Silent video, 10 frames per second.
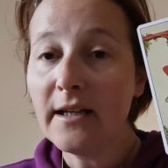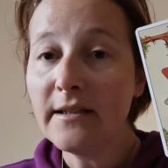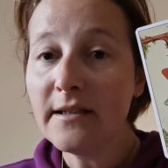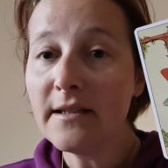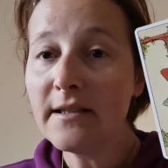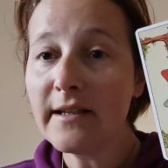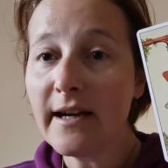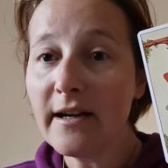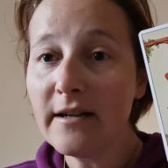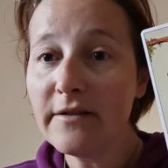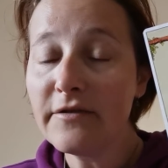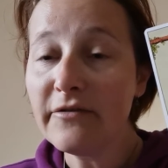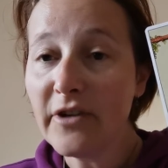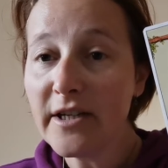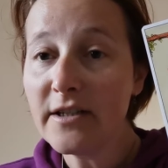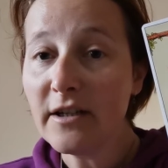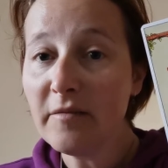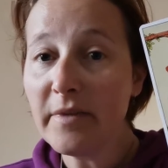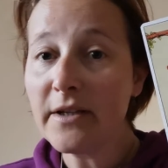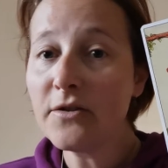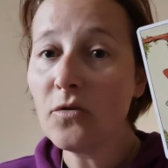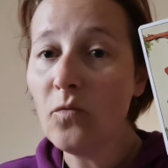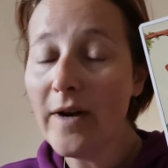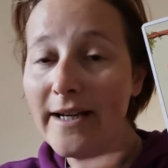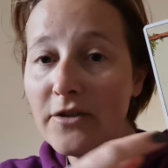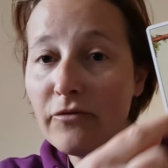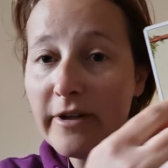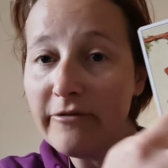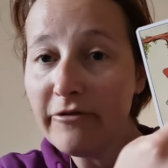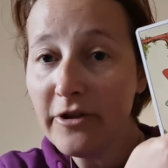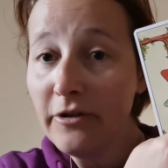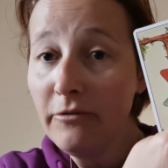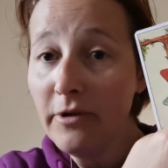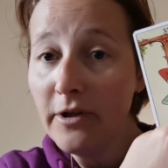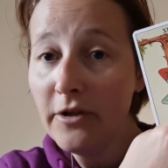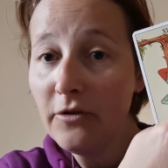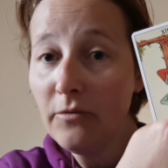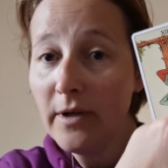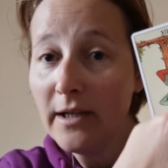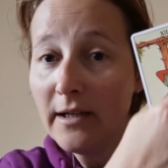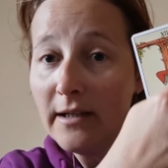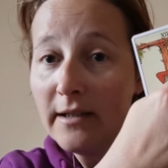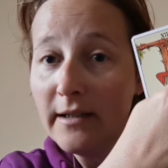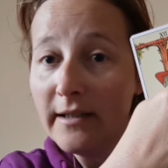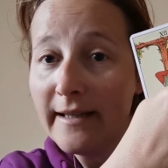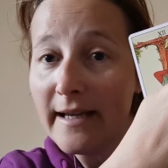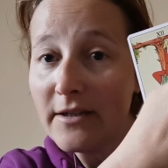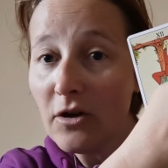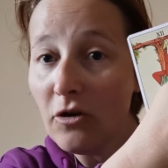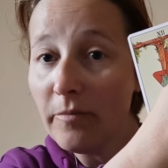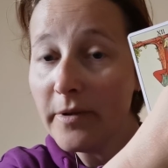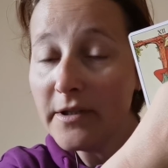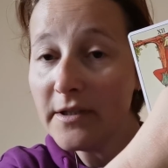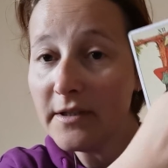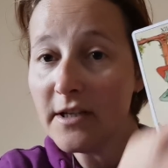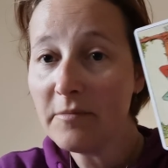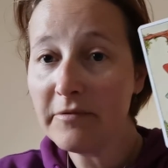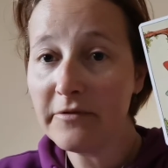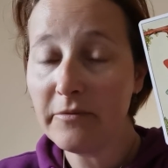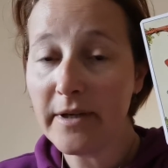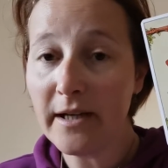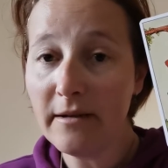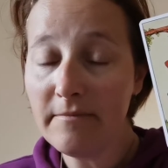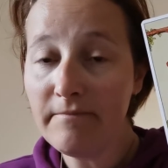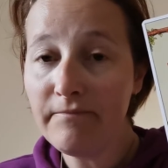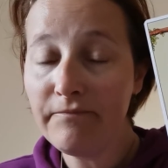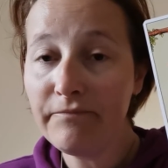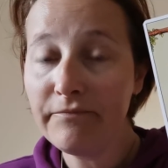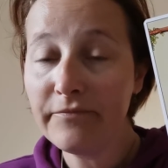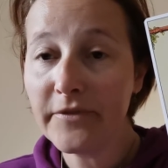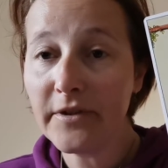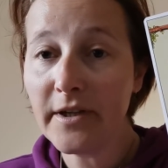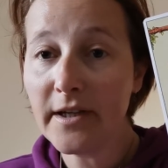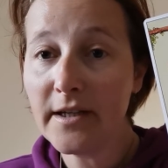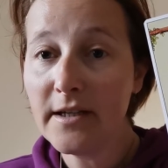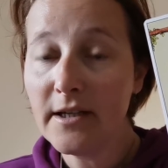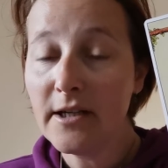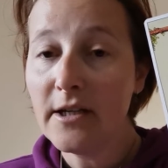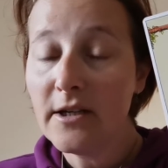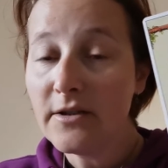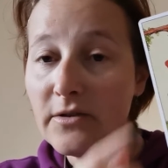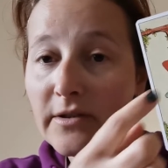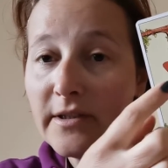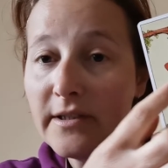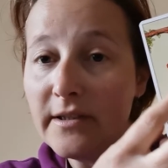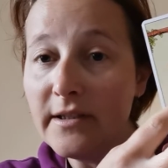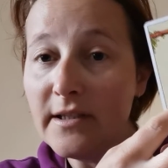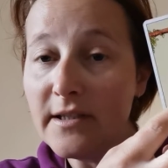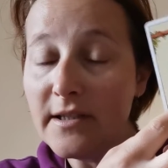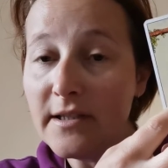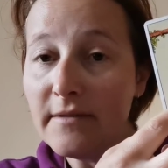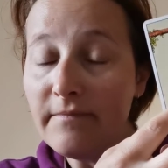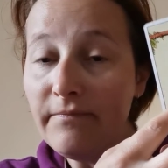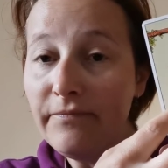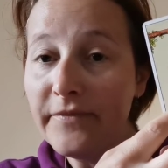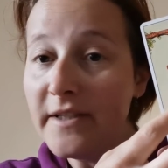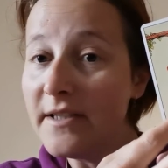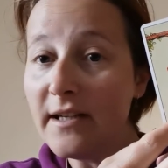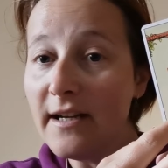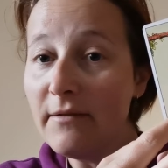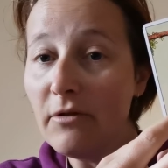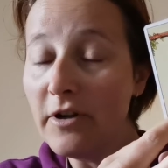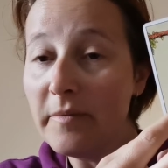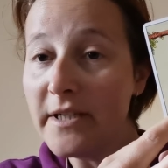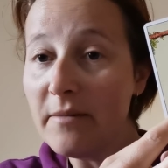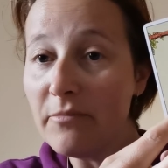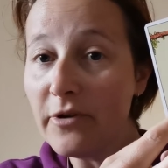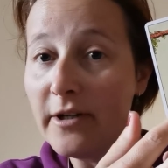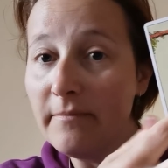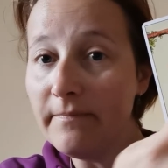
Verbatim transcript: and this is a card of divine timing so when it's right for you you will get up to the top of the wheel okay so this this delay will only be temporary